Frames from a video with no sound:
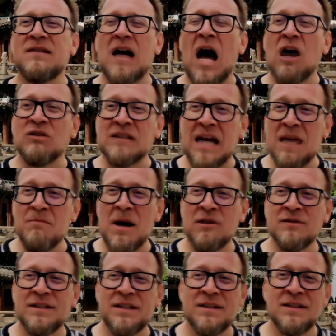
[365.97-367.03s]
the Altai
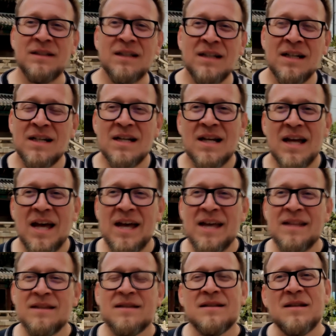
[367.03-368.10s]
Mountain
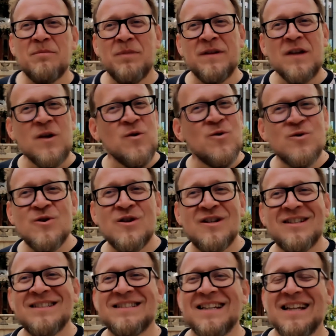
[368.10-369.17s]
and sleep in the
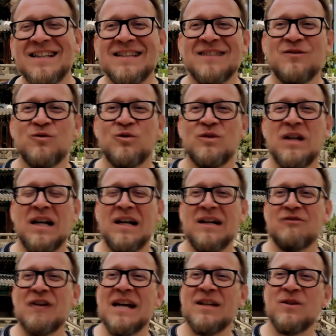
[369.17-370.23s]
yurt and
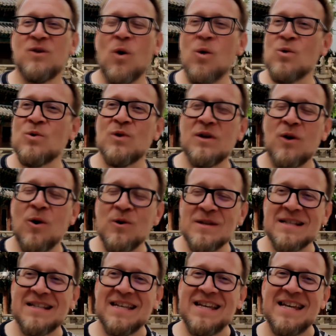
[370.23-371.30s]
ride
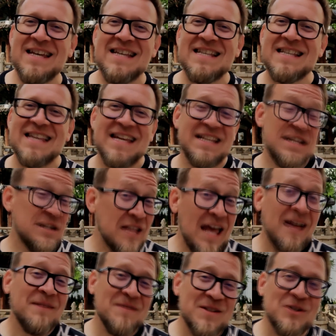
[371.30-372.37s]
horses. And
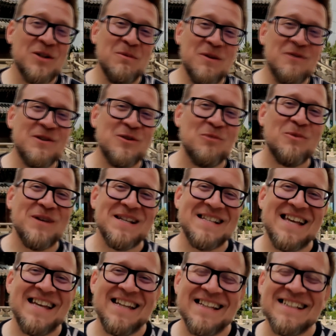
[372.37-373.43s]
it's gonna be super
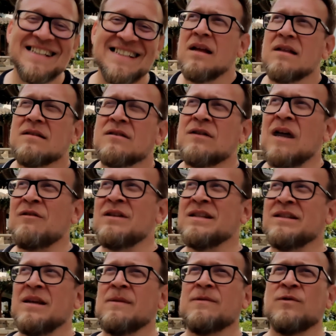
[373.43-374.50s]
exciting. Traveling
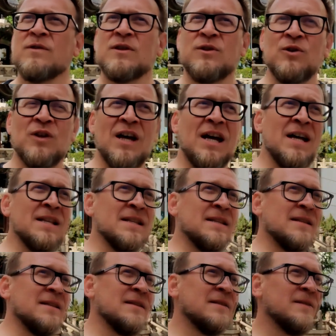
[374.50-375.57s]
tips for
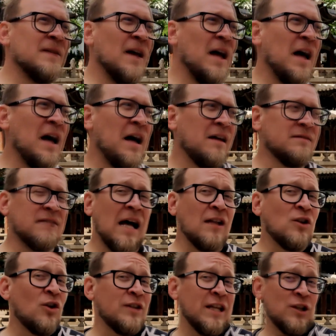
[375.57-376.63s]
students:
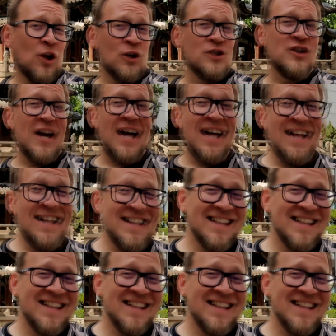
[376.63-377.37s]
download the Anorja